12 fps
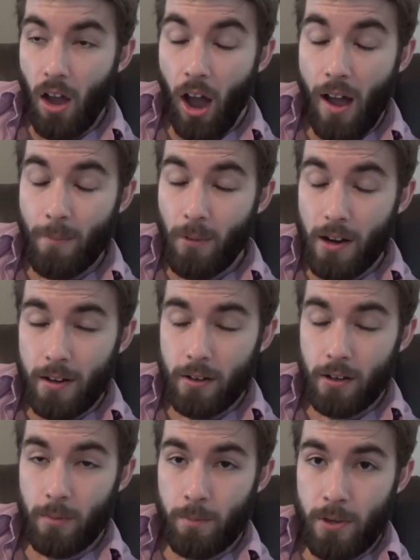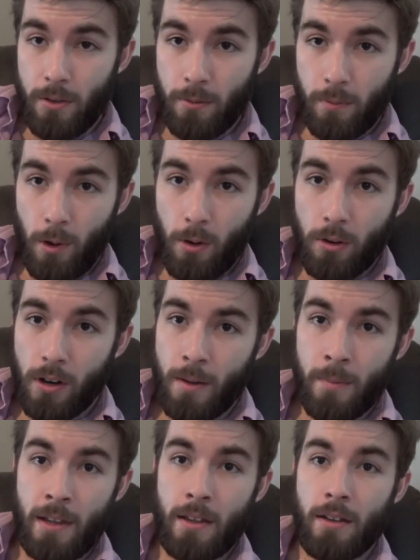I'm running a computer
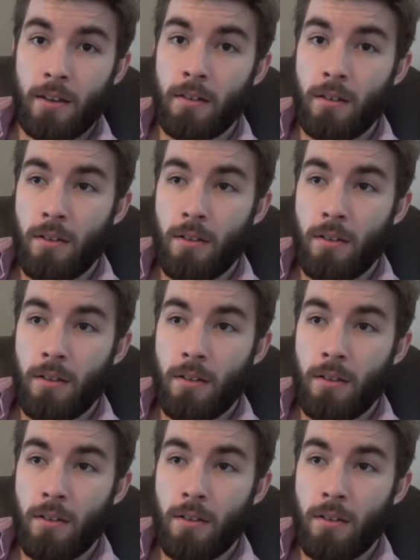program in